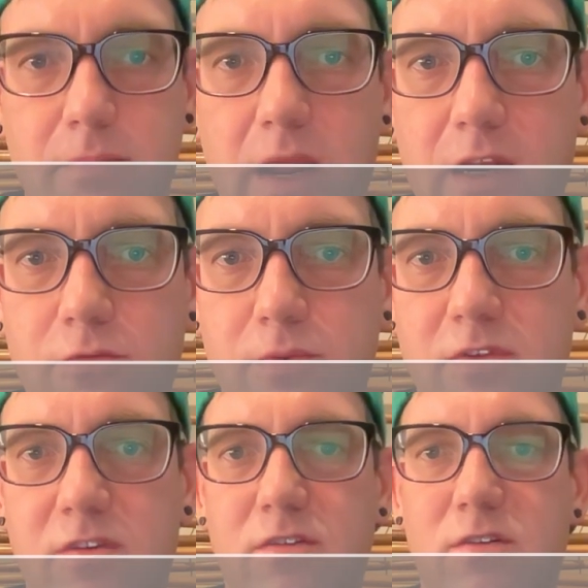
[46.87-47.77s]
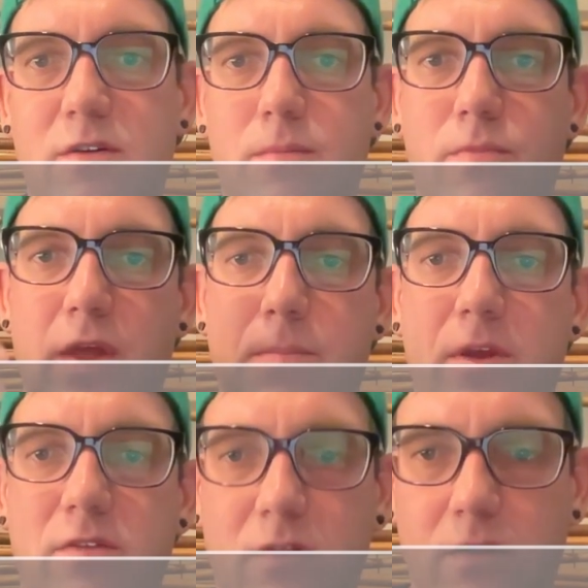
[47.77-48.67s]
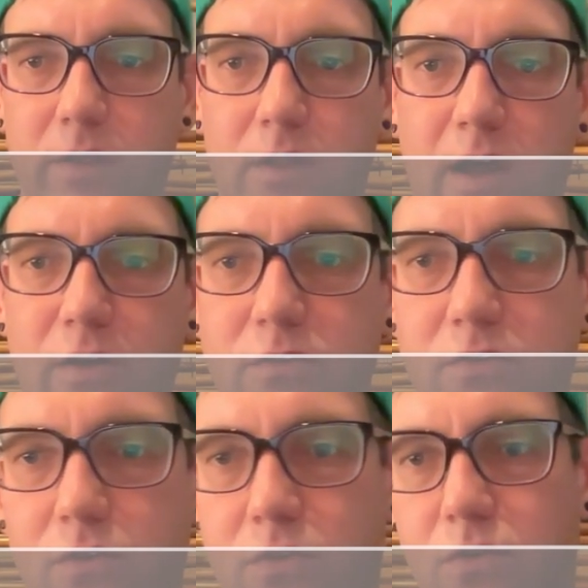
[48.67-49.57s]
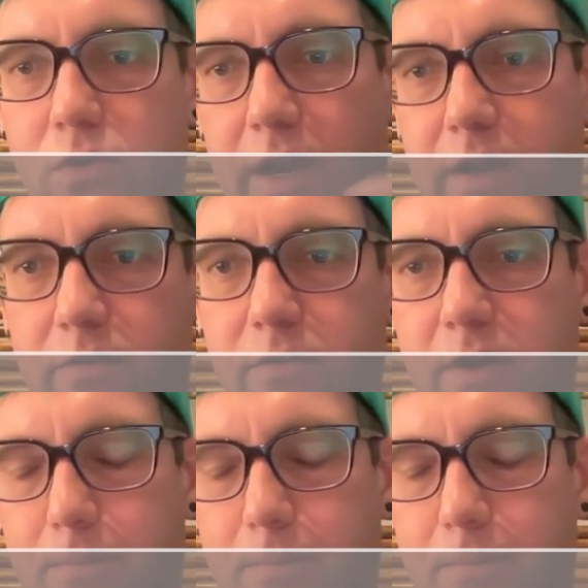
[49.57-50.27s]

management system that basically allows you to kind of